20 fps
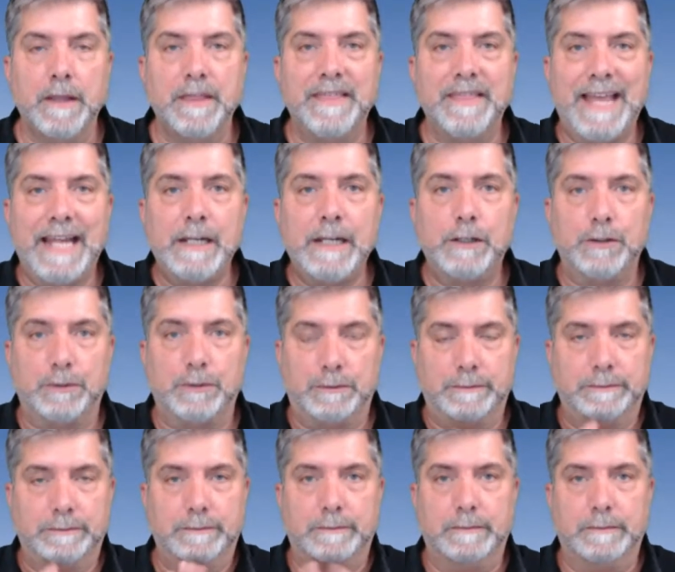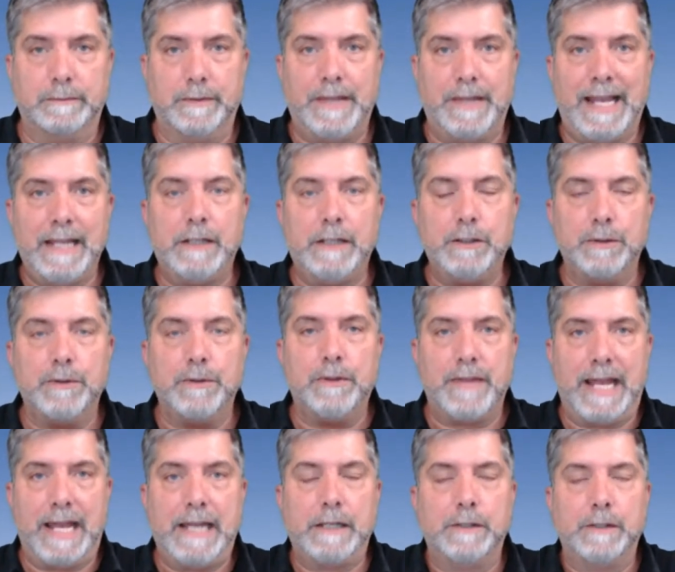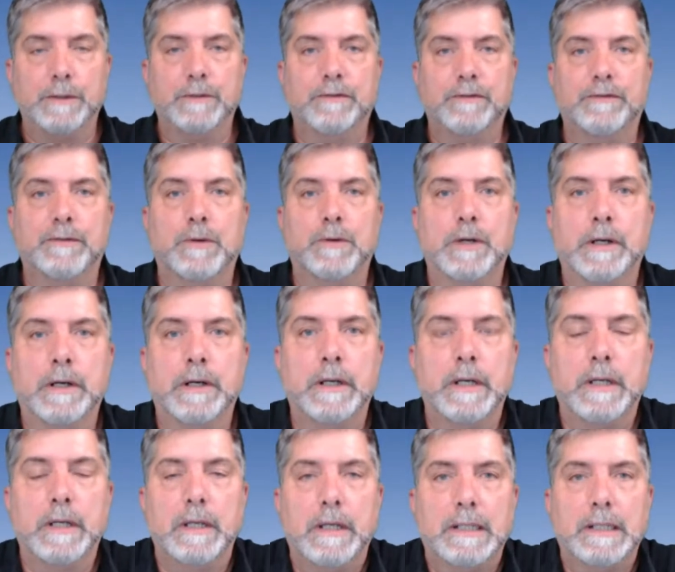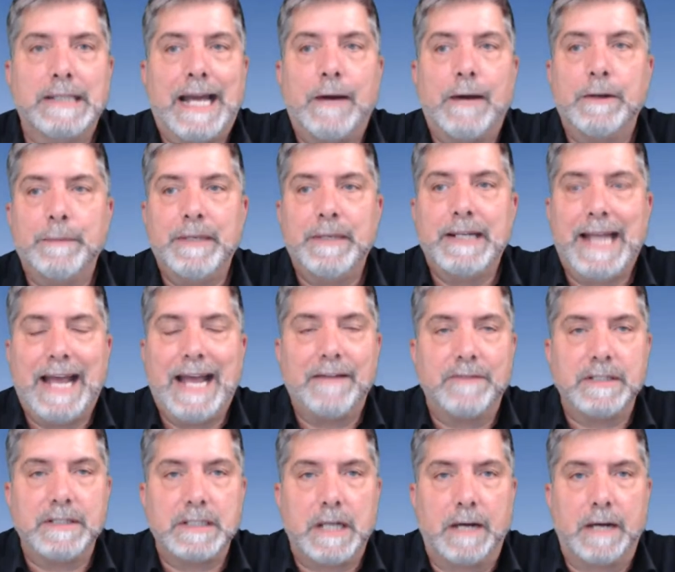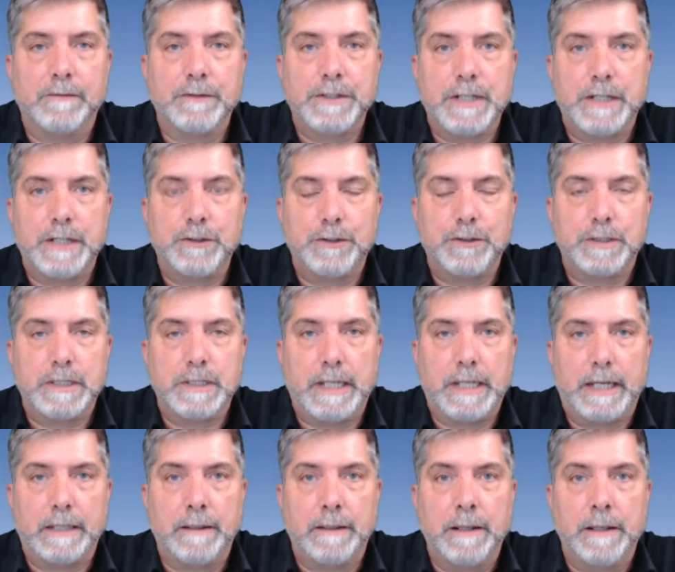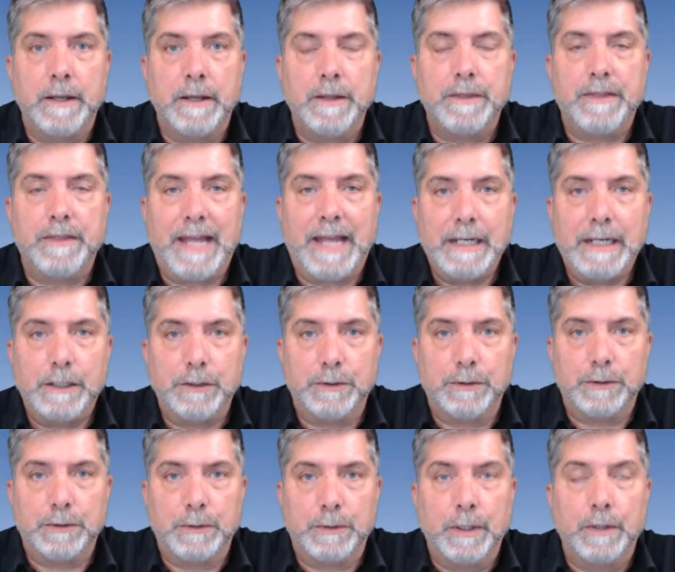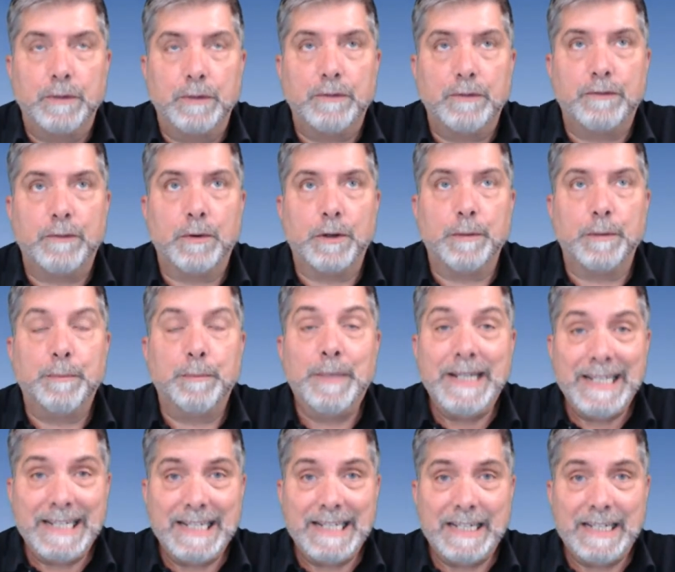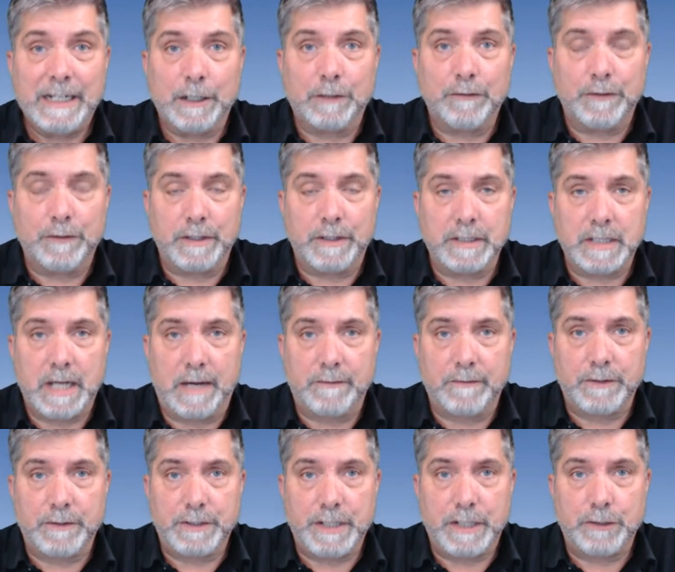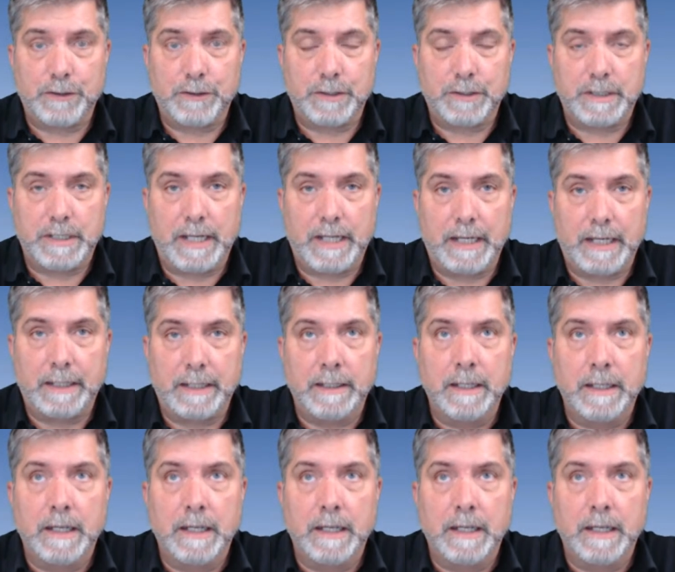Thank you. Thank you. Thank you for allowing me to have this conversation today. Thank you for being here for this conversation today.